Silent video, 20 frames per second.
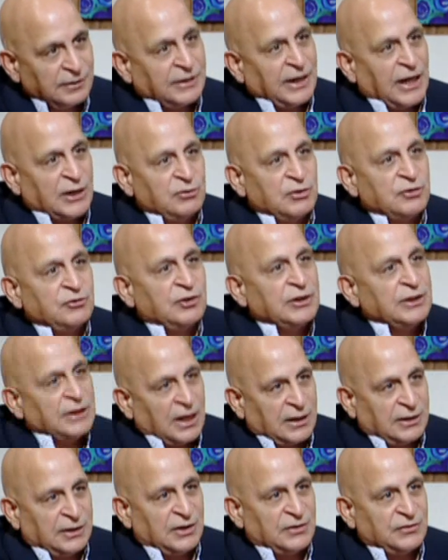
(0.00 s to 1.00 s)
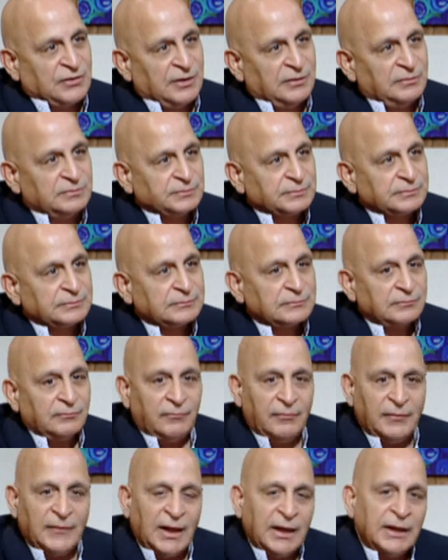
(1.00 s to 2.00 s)
graduation in architecture mm
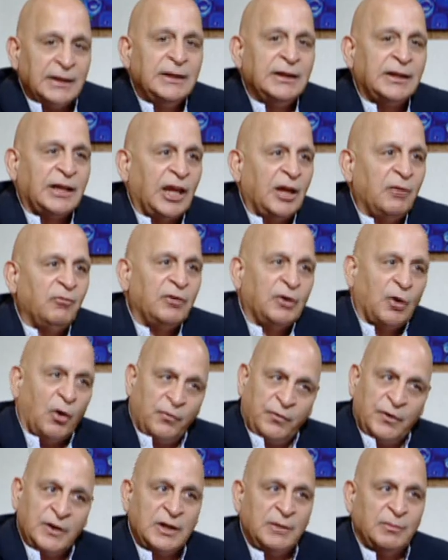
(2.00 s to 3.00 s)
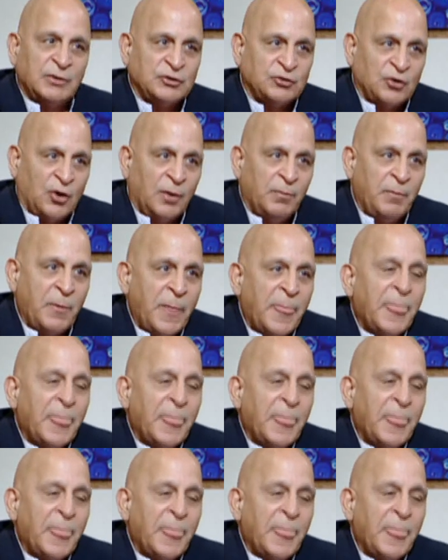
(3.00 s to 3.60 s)
-hmm. he came we offered him a job